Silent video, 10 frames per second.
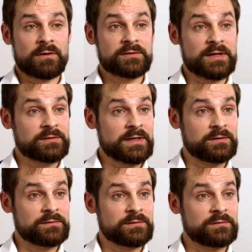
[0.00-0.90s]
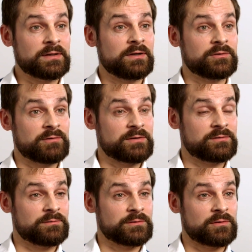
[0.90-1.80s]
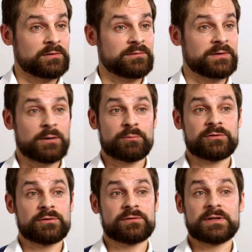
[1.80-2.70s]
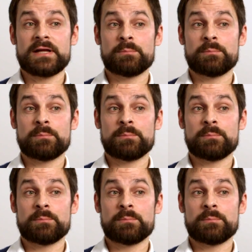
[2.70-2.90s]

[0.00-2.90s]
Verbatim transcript: our desk editors and our directors of photography are producing